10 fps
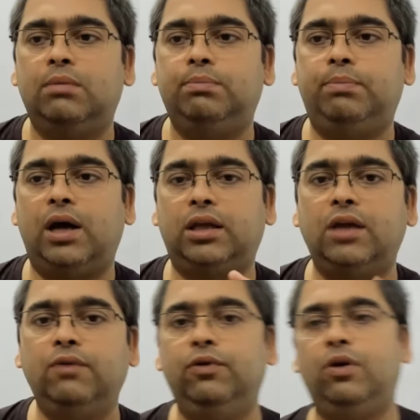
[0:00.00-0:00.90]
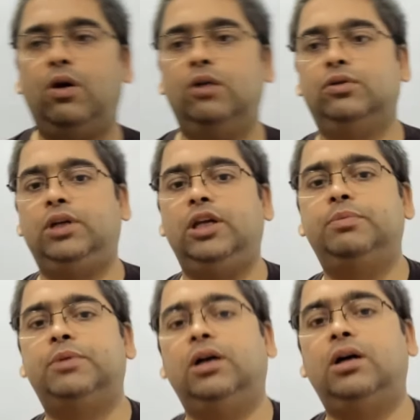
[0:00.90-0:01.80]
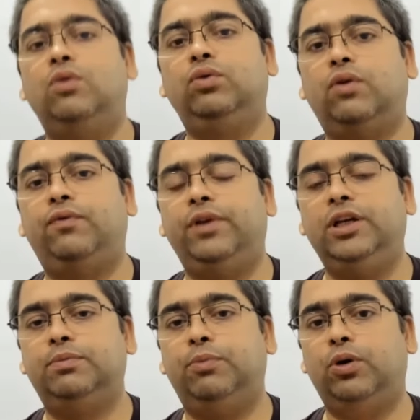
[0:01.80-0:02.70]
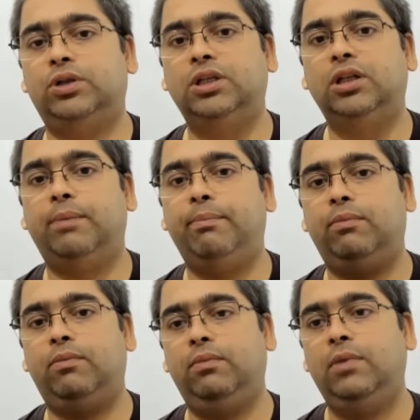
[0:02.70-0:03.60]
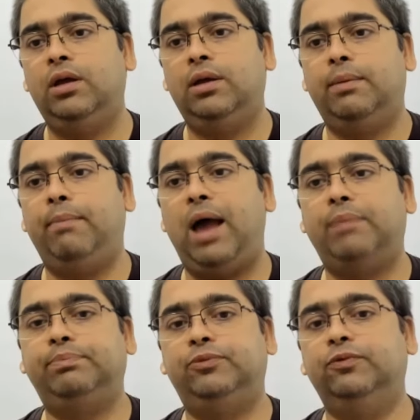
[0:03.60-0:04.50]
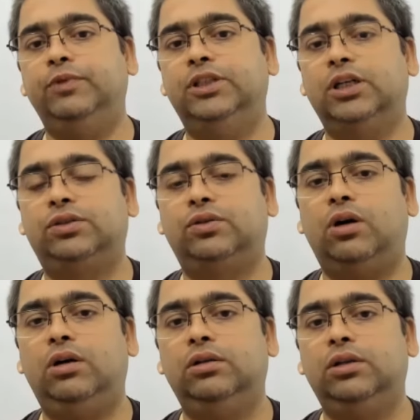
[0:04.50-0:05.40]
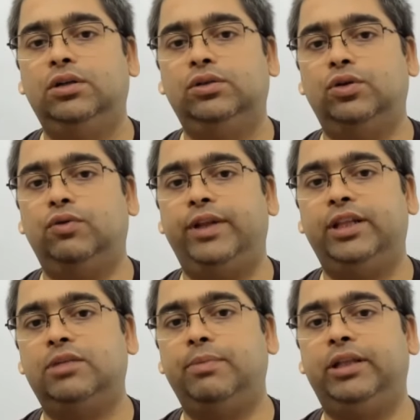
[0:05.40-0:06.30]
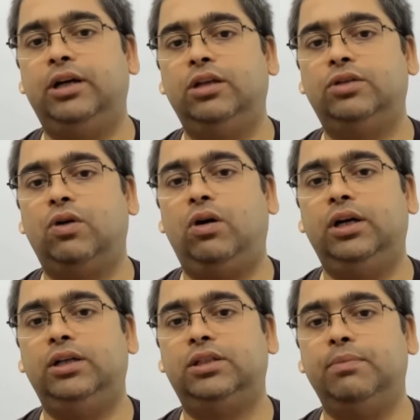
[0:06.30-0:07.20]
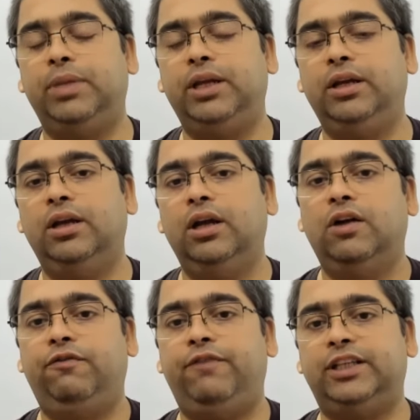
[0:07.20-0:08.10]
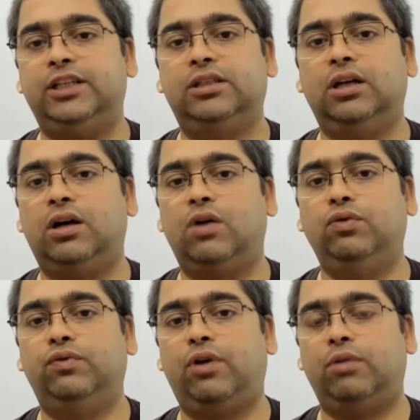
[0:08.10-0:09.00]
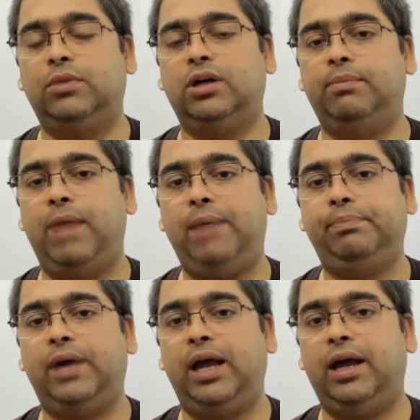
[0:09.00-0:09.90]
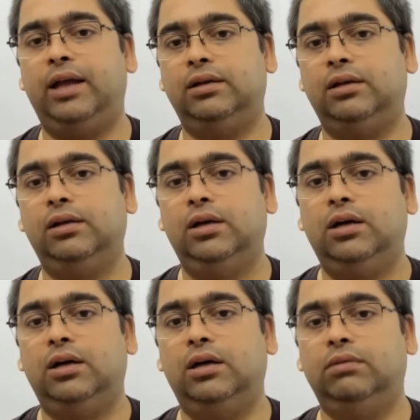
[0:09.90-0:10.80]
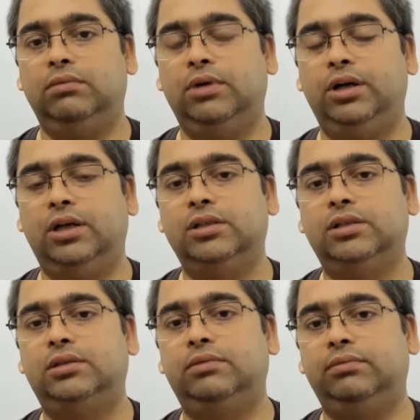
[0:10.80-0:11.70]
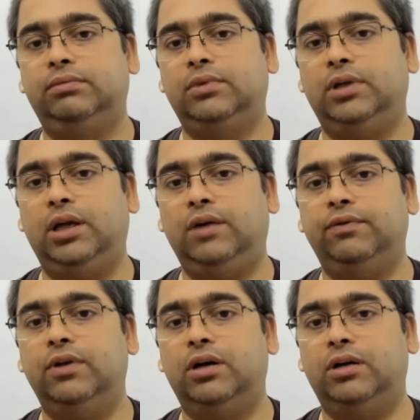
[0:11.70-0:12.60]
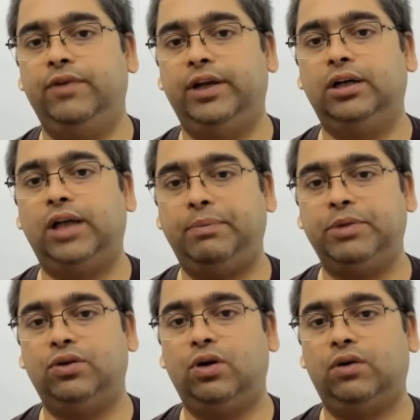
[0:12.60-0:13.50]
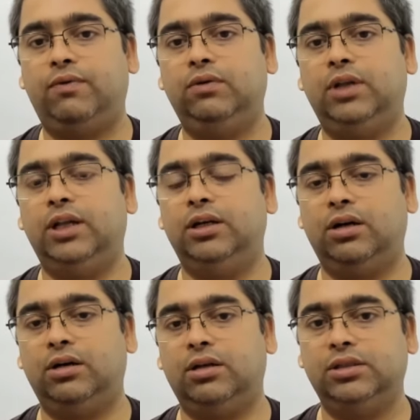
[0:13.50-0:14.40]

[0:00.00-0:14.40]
Parking floor also keeps the count of free spots in the map we just saw. So when this method is called, it simply fetches the count from the map and returns. If the vehicle type is not found, then it returns